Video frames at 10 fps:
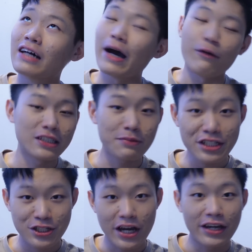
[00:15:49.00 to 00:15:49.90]
I was a
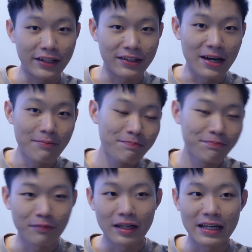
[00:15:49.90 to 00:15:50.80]
bit shy at the time,
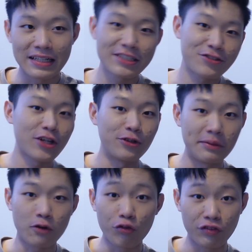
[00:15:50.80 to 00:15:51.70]
but I just tried to
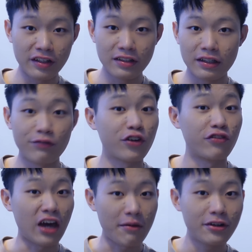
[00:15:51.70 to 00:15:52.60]
keep confident in front
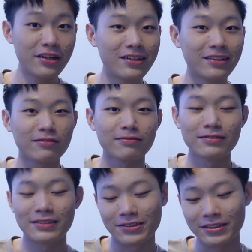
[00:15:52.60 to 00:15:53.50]
of camera.
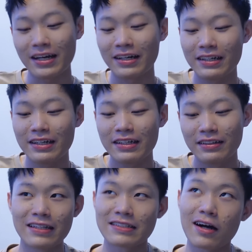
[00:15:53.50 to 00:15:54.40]
So yeah,
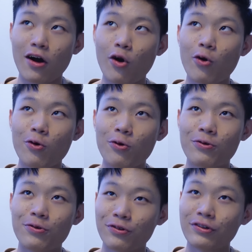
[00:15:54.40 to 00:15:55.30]
that's how
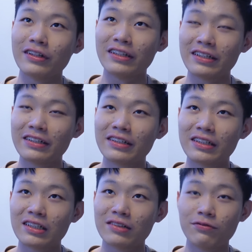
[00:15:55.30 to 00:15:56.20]

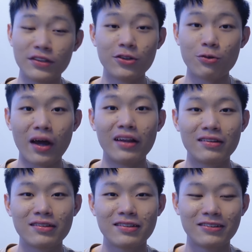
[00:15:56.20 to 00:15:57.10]
the video went.
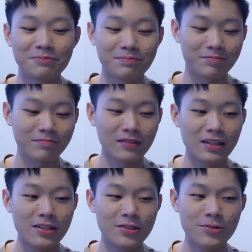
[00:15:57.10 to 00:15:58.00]

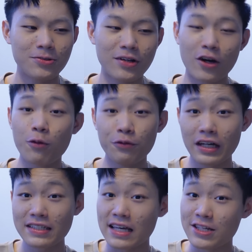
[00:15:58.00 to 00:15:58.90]
So I hope you
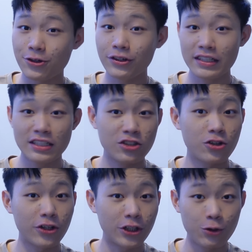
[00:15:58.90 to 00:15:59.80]
guys enjoyed this
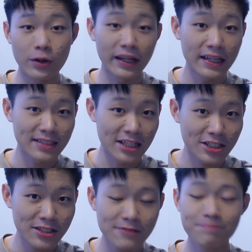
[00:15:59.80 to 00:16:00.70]
short Q&A
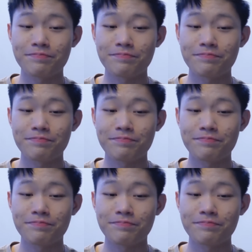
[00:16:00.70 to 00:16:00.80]
session.